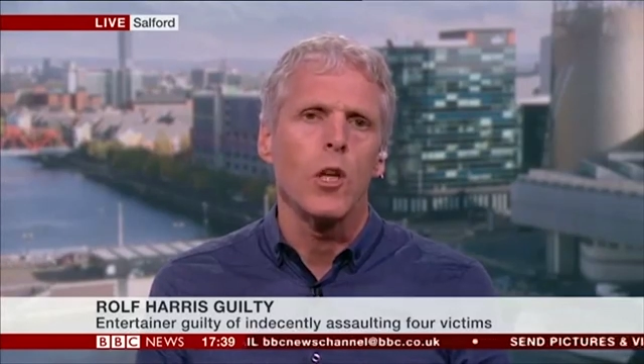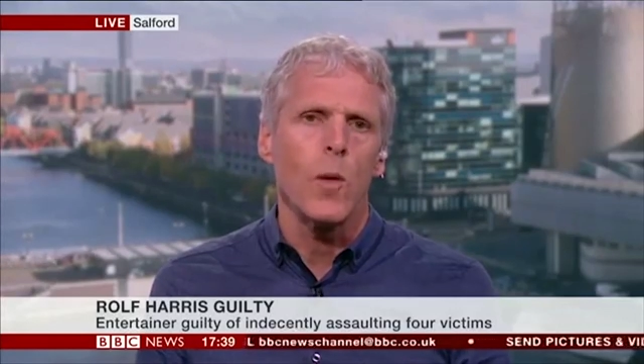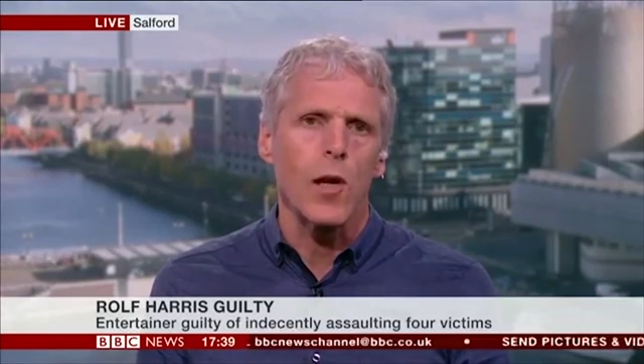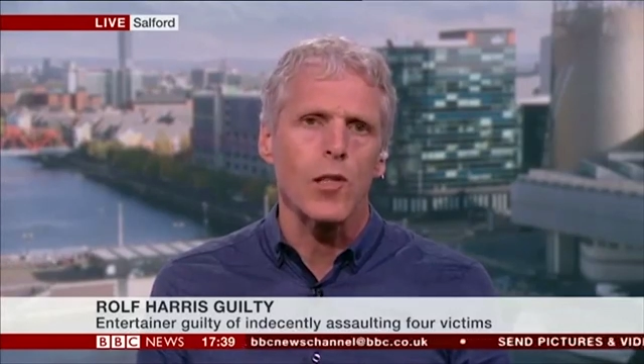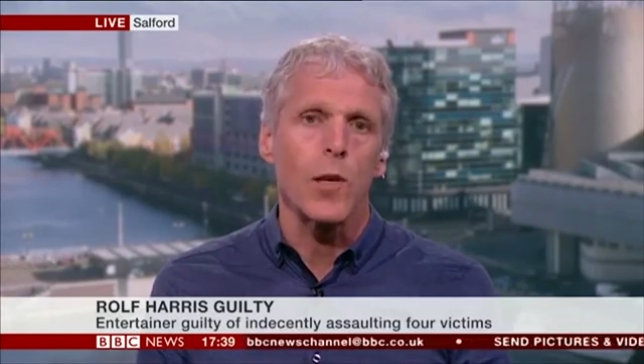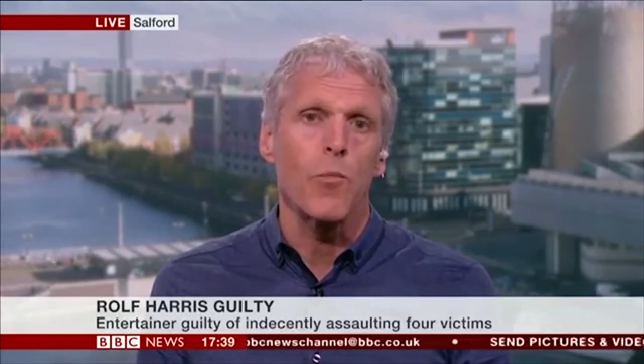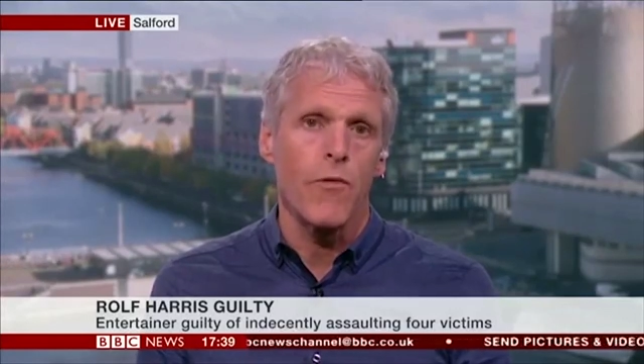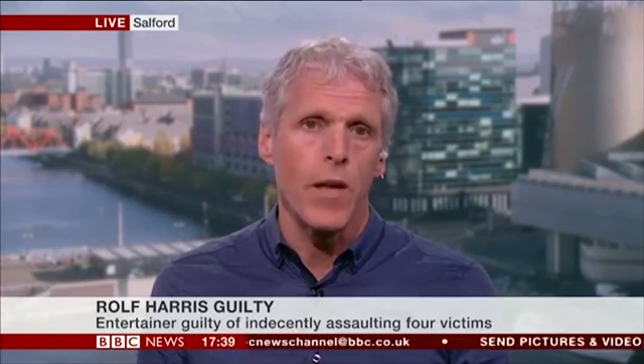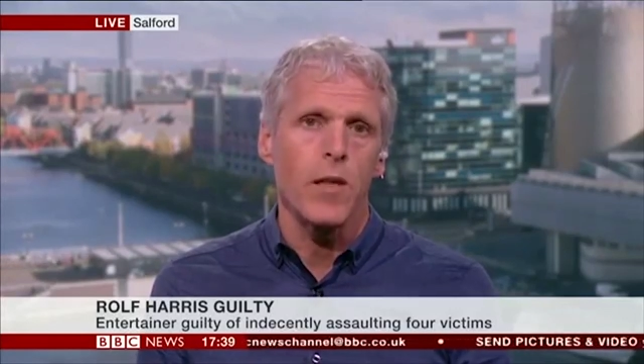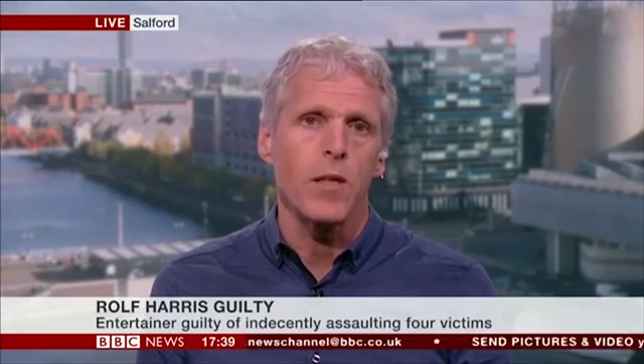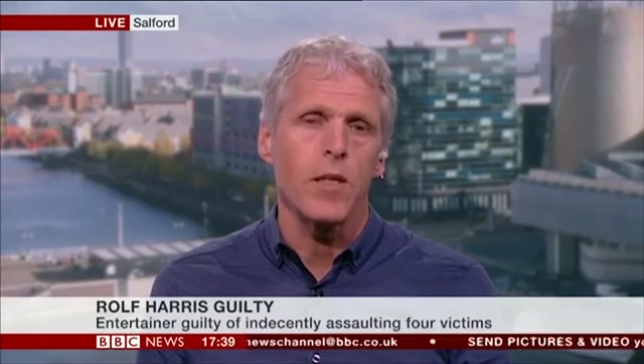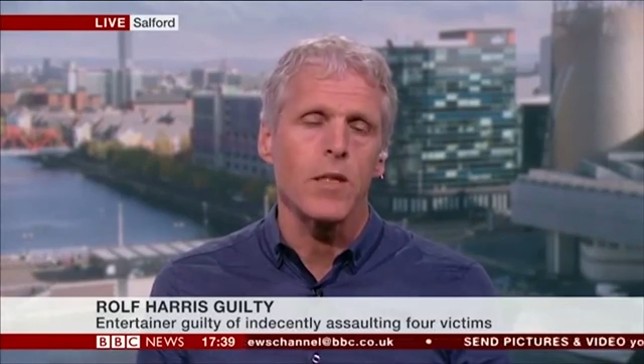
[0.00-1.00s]
to actually
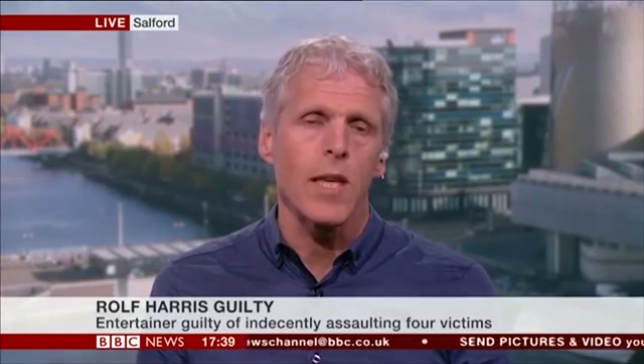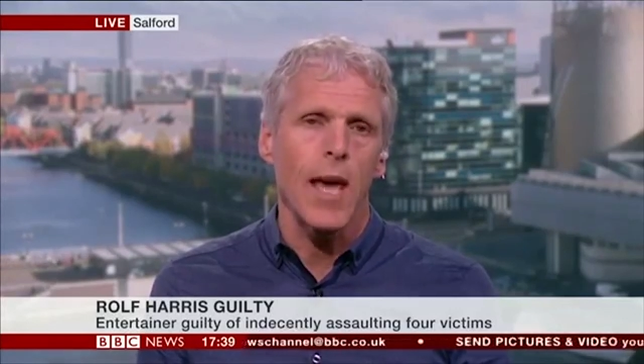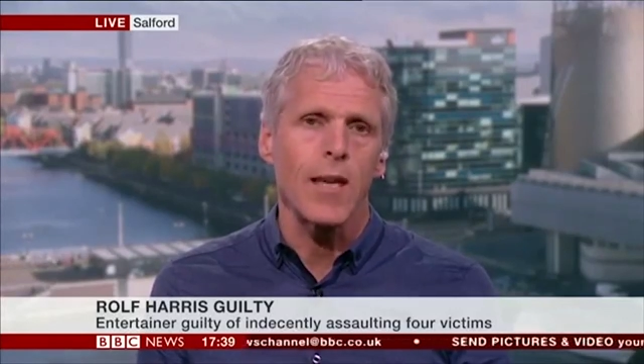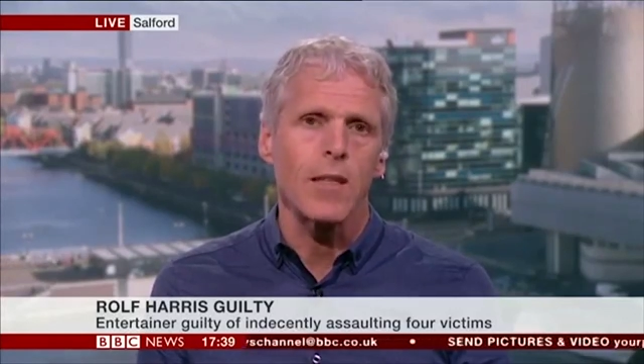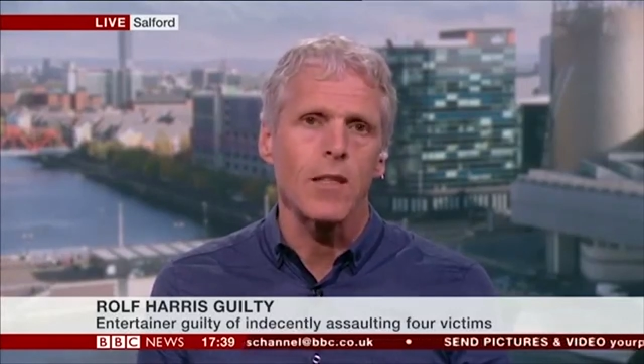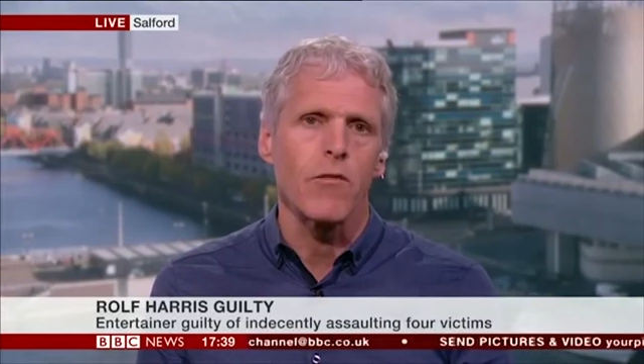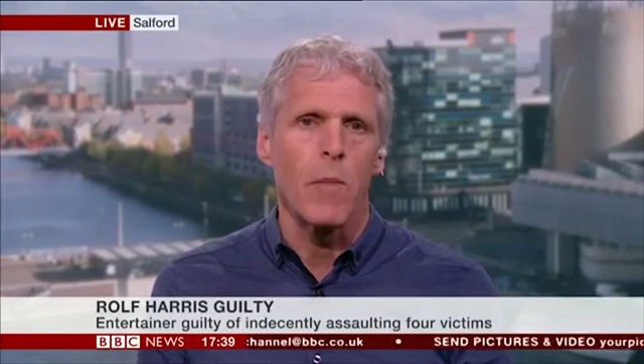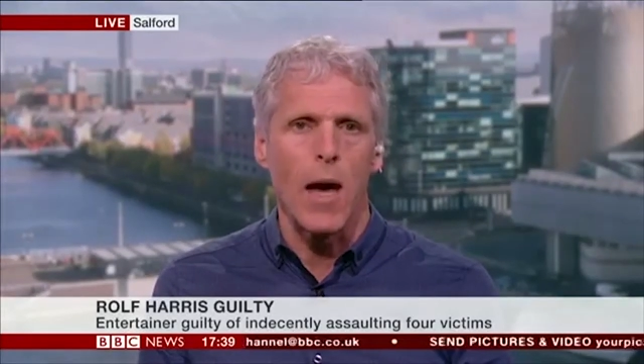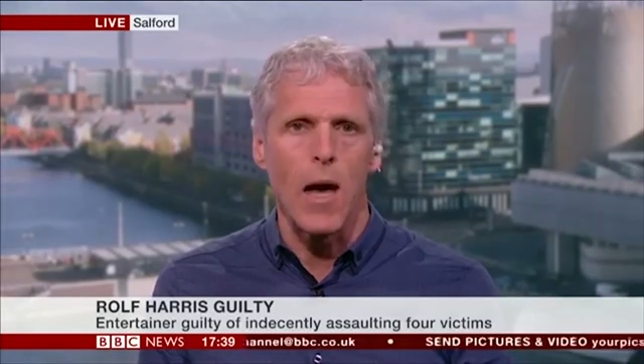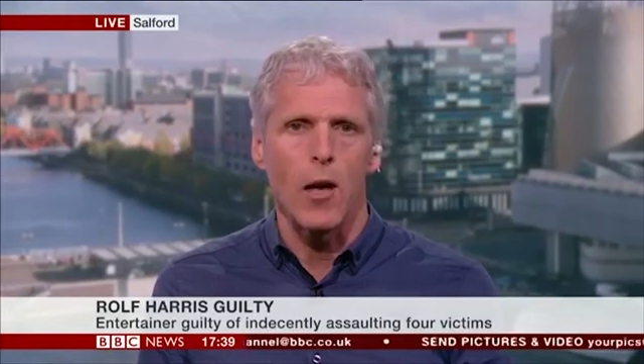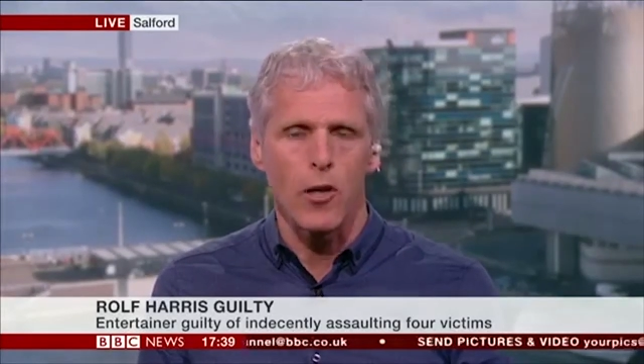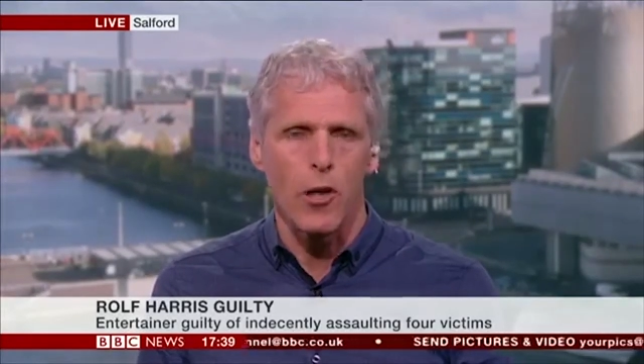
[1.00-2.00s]
prevent these cases from
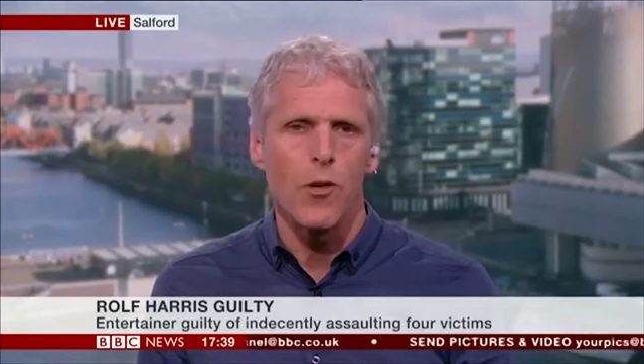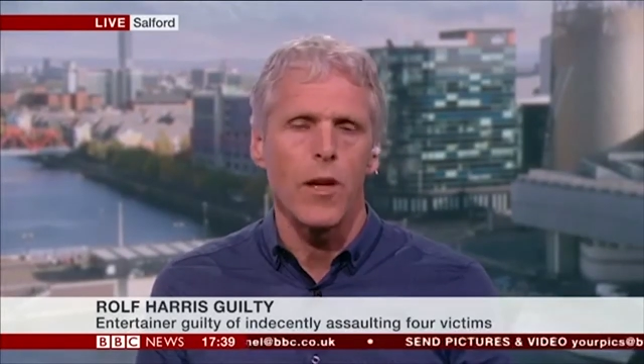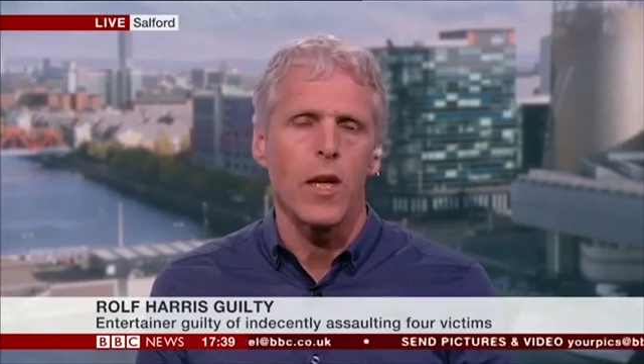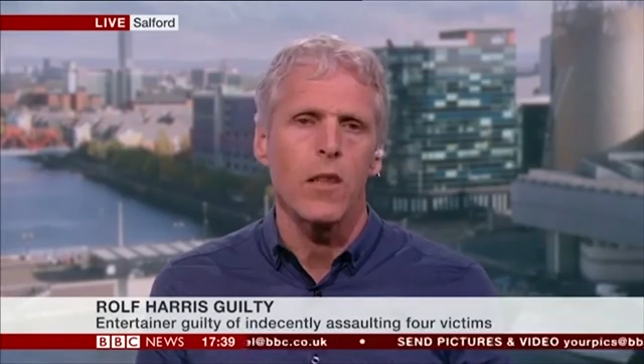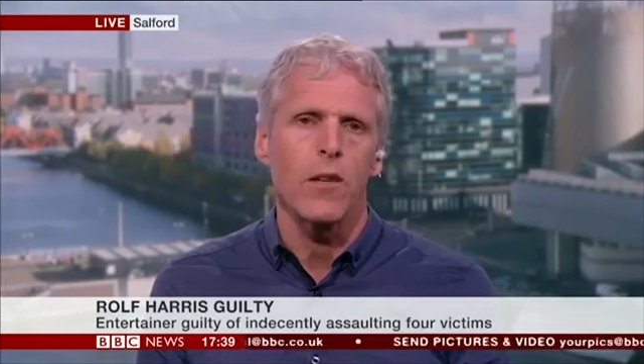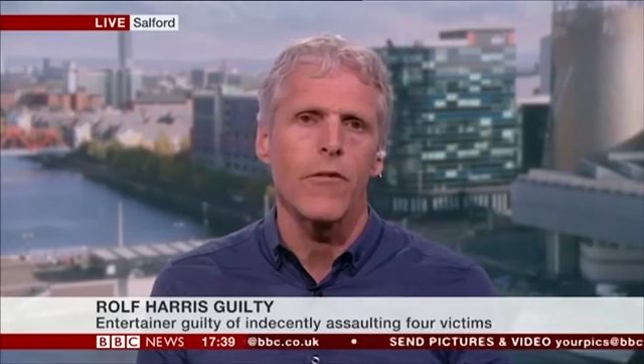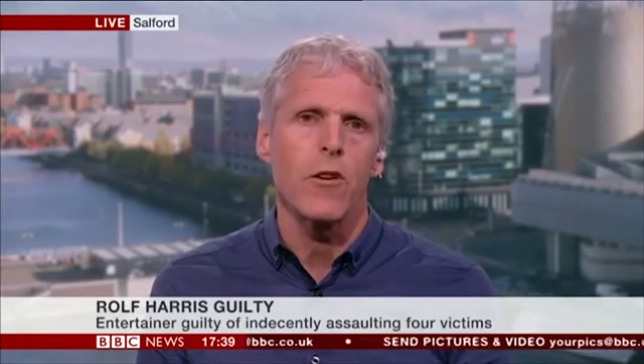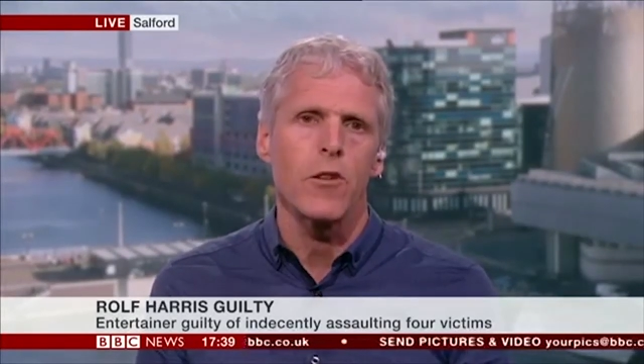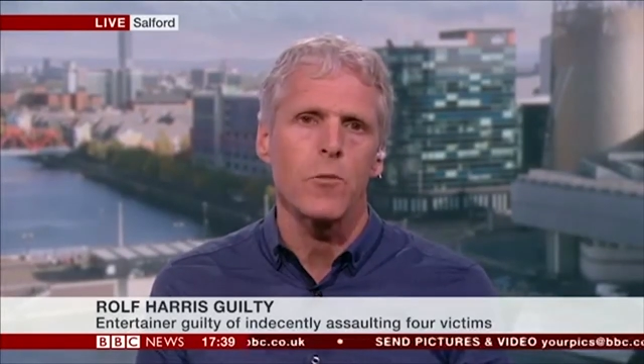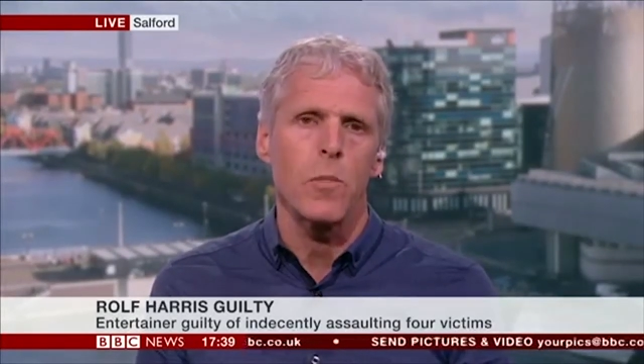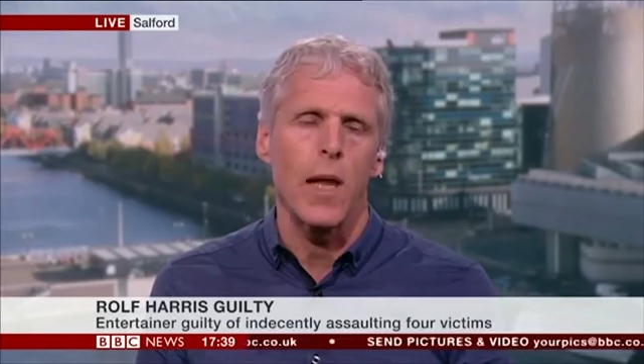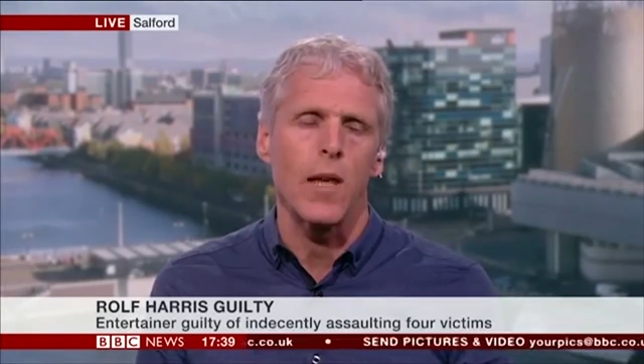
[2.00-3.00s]
occurring in the
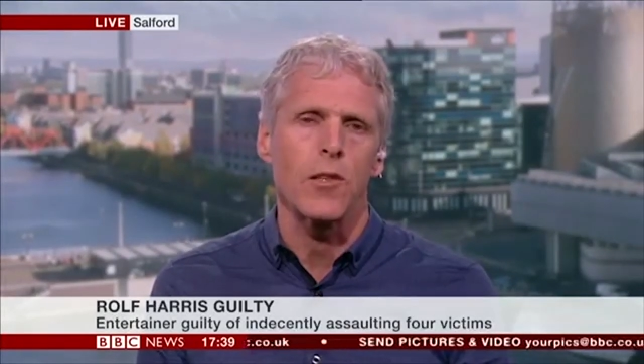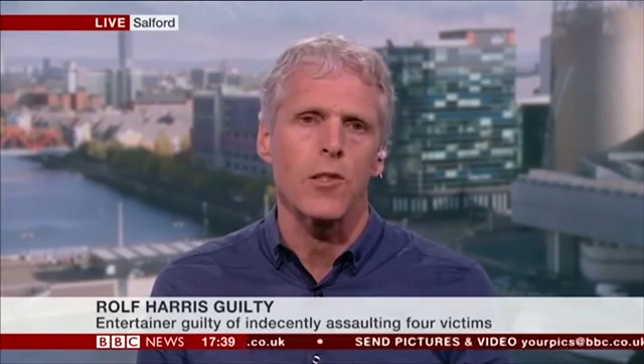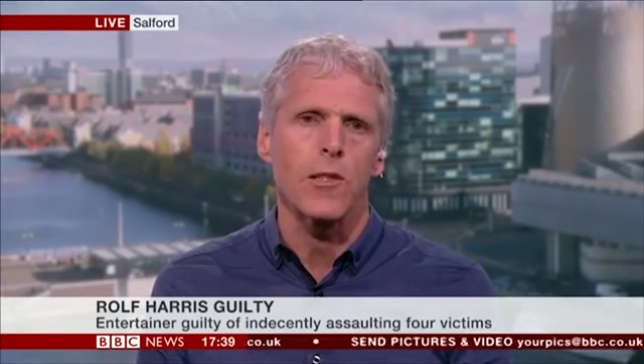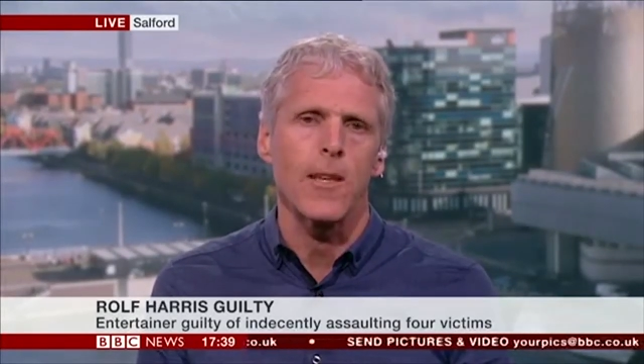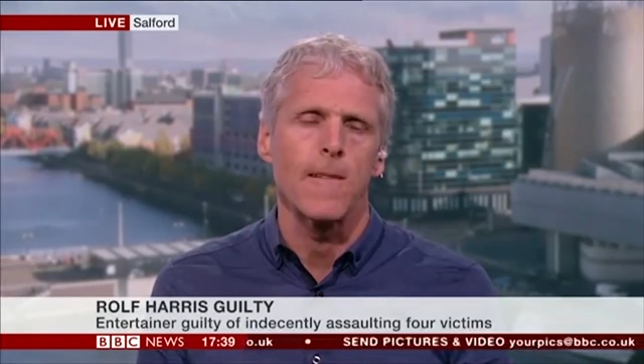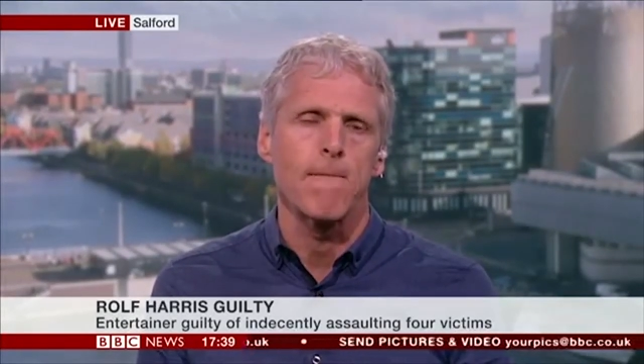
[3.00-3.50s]
first place.